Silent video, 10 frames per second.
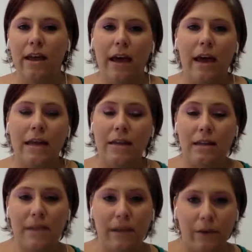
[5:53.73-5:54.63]
in the
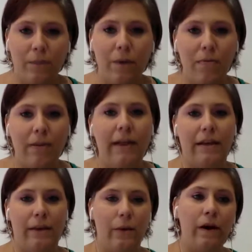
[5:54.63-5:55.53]
Dominican Republic in
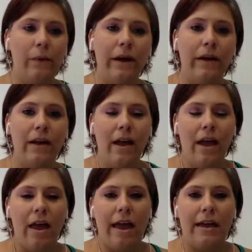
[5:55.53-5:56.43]
Nicaragua.
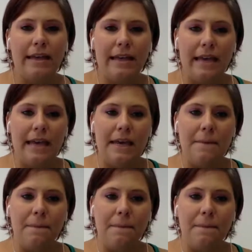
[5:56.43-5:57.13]
And he